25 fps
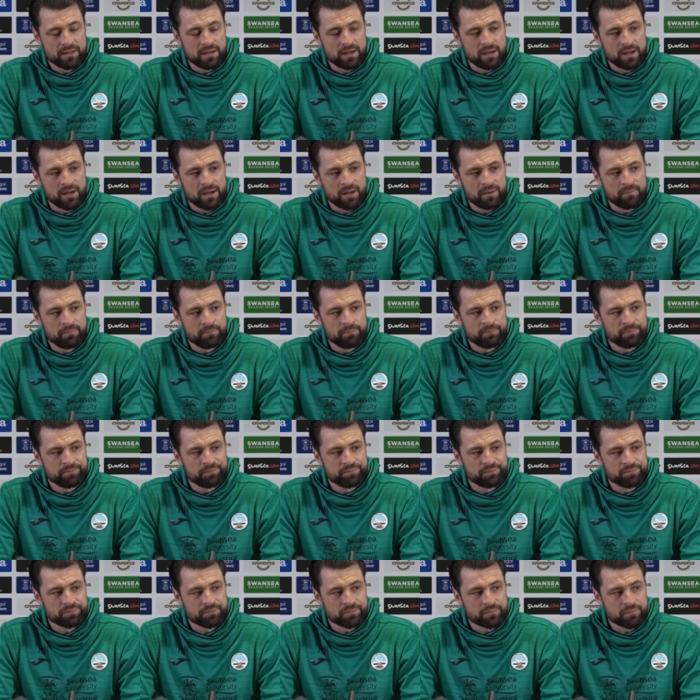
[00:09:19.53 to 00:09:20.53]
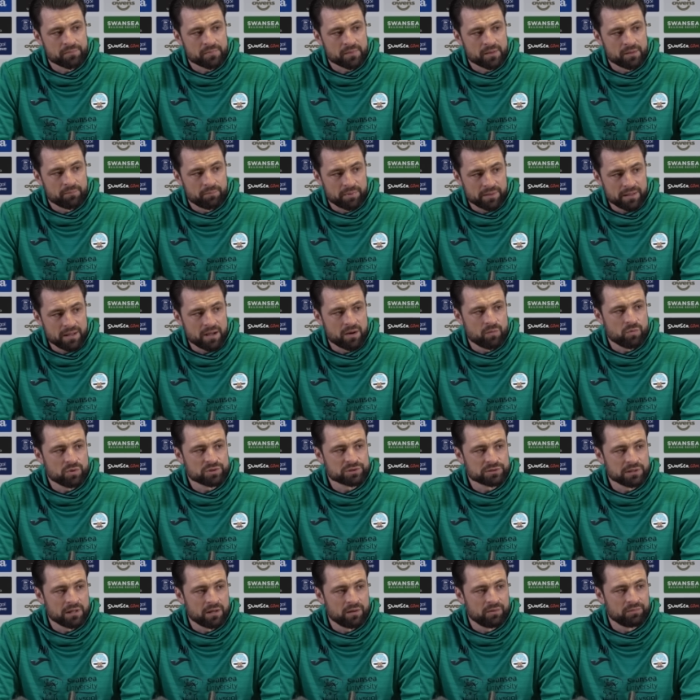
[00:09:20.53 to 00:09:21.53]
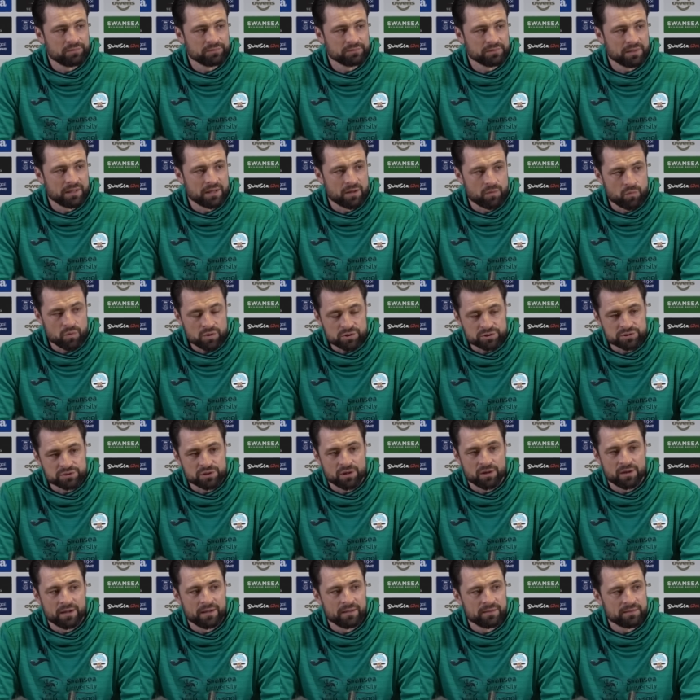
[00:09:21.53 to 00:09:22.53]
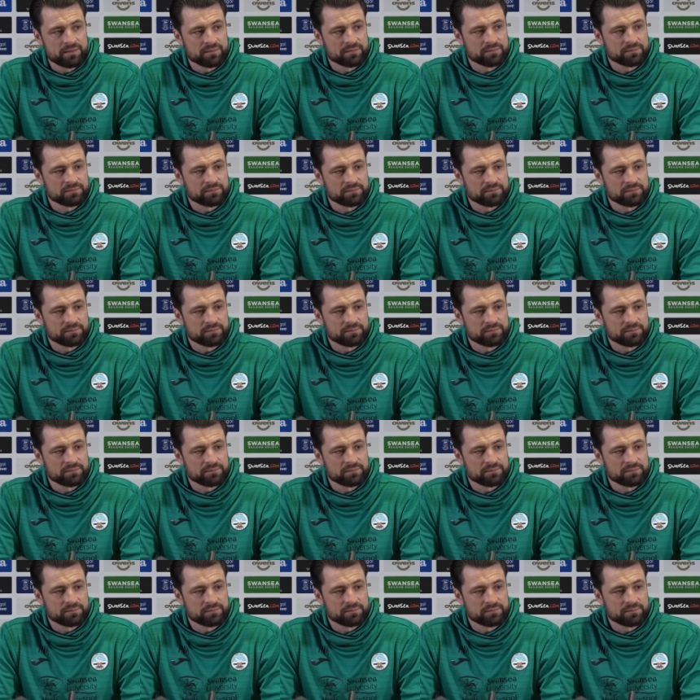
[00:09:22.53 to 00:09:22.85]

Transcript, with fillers: Um, but yeah, I was low and I was tired